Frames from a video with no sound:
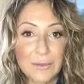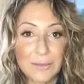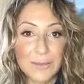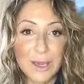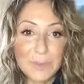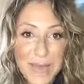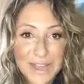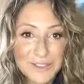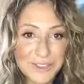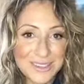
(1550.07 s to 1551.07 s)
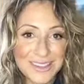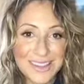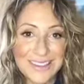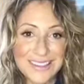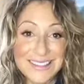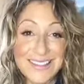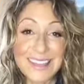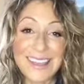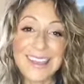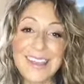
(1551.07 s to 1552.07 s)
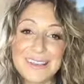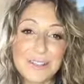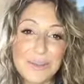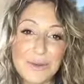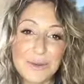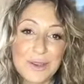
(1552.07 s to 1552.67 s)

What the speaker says: compassion is the key to